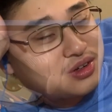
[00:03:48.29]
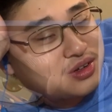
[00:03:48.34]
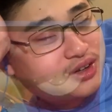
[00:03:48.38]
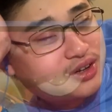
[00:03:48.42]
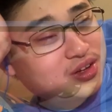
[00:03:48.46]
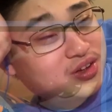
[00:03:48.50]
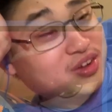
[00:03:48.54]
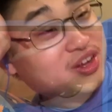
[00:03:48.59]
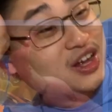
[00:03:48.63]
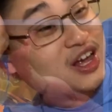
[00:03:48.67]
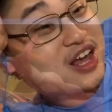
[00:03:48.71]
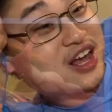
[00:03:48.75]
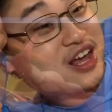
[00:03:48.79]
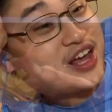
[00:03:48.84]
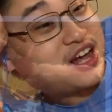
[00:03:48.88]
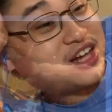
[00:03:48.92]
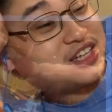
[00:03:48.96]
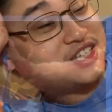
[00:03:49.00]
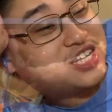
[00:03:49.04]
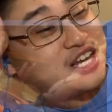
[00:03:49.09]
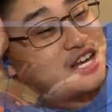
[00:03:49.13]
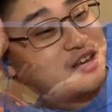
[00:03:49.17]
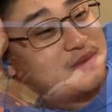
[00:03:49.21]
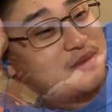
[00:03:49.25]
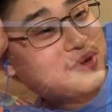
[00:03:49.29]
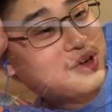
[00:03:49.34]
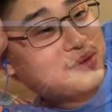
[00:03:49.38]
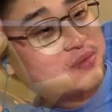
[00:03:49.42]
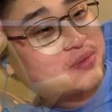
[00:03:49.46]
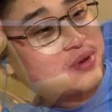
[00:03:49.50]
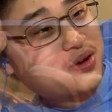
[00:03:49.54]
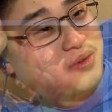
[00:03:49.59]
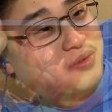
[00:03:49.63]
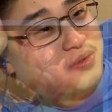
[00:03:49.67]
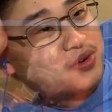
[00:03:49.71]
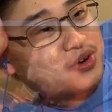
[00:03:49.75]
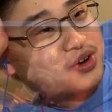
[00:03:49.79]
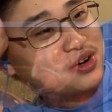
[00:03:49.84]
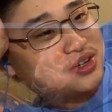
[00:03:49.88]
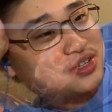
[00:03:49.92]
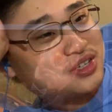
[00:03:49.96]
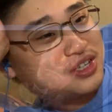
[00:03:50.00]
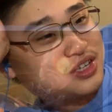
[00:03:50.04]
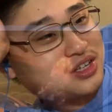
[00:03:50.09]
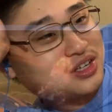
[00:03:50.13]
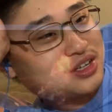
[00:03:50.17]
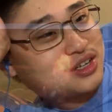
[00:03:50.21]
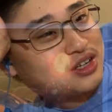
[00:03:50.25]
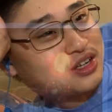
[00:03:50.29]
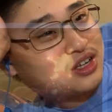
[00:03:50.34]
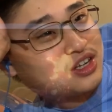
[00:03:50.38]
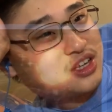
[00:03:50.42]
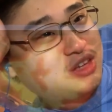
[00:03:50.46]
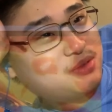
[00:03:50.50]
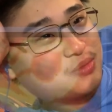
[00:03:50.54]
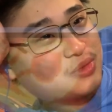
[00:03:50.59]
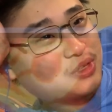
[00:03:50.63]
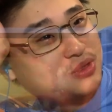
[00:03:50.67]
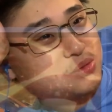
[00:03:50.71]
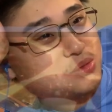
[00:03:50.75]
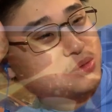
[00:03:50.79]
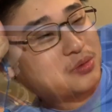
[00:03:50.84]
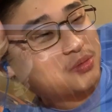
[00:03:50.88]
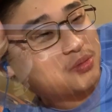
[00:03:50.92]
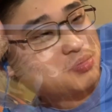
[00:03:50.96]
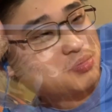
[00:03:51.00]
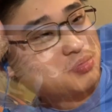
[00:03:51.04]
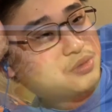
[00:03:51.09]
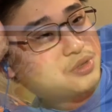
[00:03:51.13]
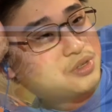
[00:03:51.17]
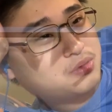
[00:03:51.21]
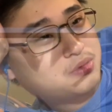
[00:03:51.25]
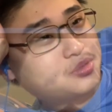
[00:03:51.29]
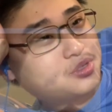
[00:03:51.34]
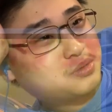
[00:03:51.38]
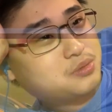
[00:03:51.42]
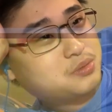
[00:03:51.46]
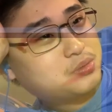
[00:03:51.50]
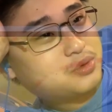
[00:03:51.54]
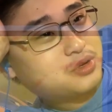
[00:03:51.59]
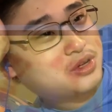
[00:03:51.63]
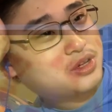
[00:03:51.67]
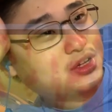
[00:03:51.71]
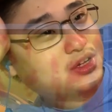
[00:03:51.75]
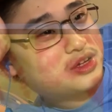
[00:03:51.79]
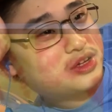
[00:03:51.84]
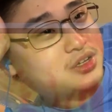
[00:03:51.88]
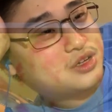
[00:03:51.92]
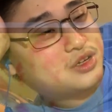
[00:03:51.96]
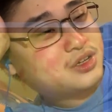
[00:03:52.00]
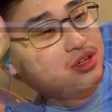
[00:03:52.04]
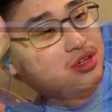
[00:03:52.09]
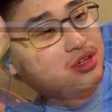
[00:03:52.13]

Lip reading: Okay, I take back my words. He must be pretty good.